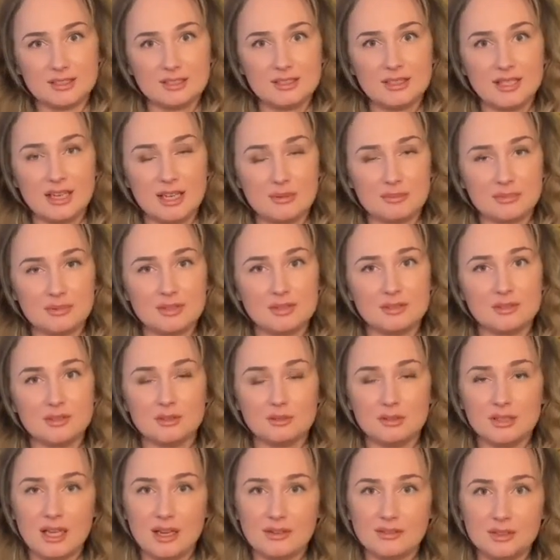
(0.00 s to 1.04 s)
tapes. You
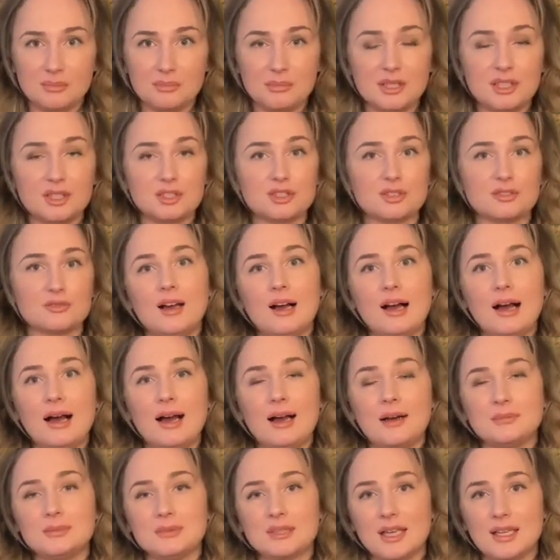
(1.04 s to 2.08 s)
will have the picture.
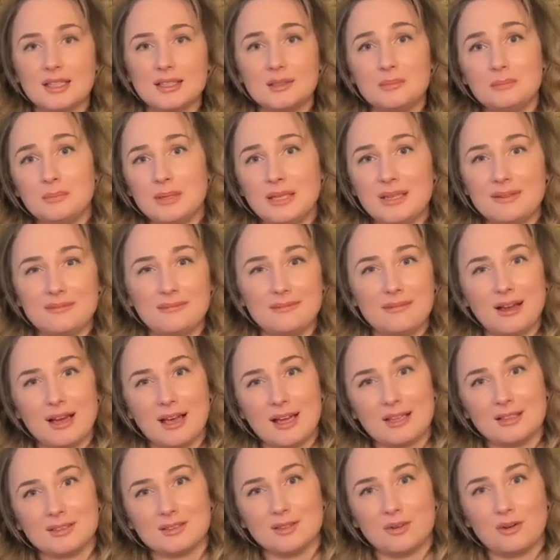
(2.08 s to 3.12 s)
I'm not a big
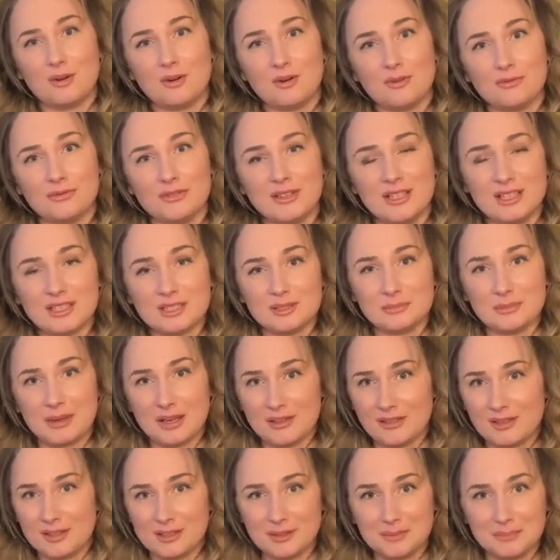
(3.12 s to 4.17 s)
fan of this
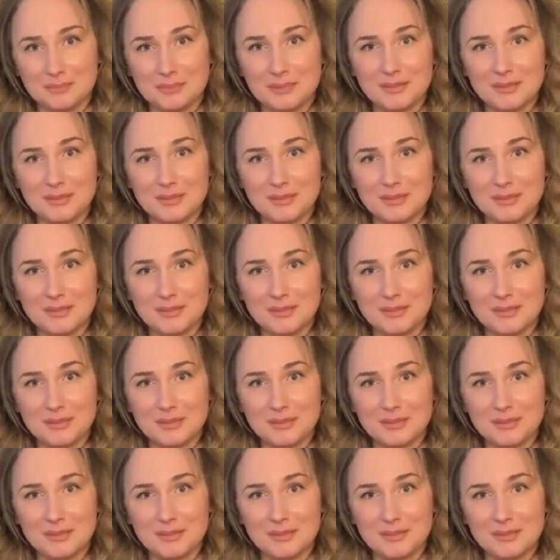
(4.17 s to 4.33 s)
method.